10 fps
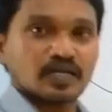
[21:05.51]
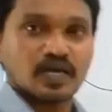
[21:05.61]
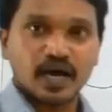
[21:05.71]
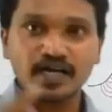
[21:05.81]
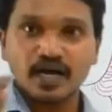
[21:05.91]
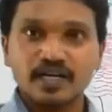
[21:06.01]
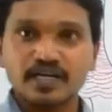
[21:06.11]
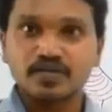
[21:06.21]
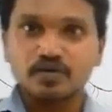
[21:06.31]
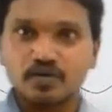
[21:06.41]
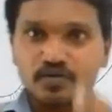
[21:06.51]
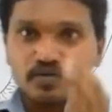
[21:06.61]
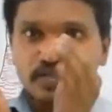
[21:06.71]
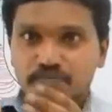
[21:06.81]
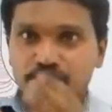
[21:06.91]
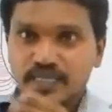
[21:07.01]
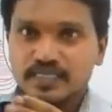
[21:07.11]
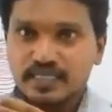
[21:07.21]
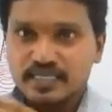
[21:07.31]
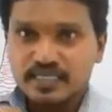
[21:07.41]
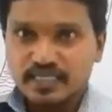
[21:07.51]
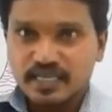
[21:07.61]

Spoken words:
I already told you, imagine this is the